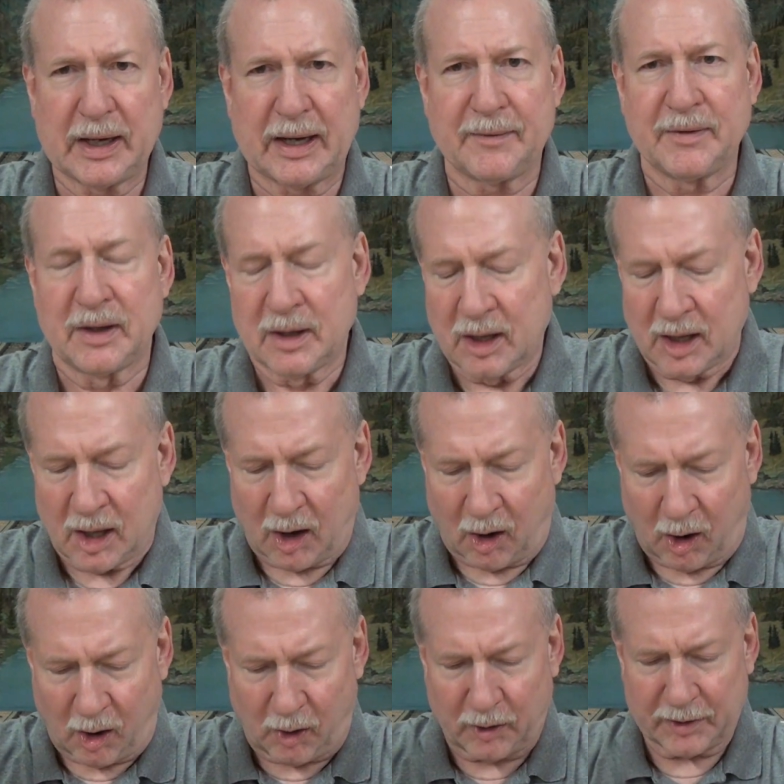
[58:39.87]
have
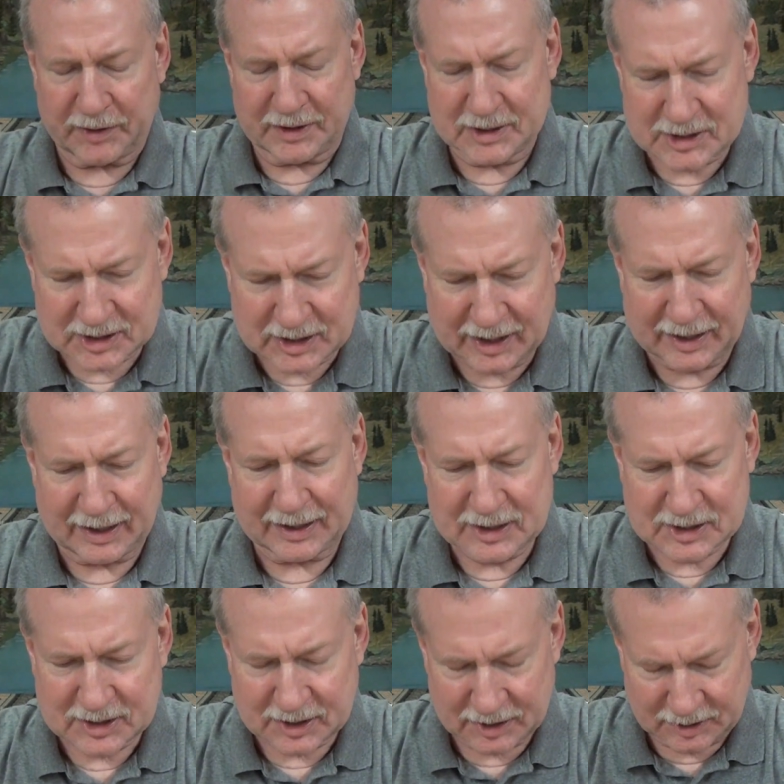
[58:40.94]
all of these
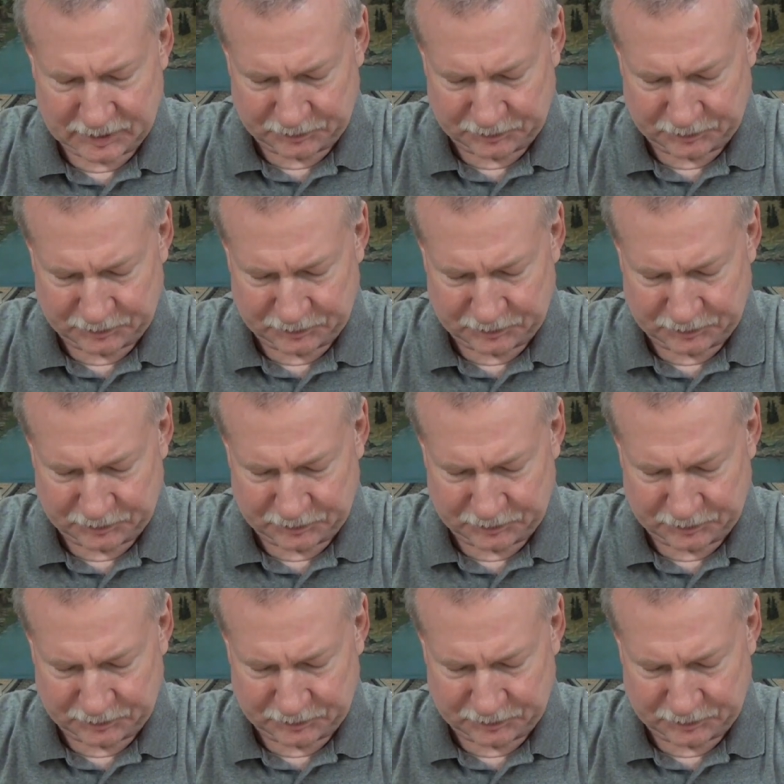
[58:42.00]
things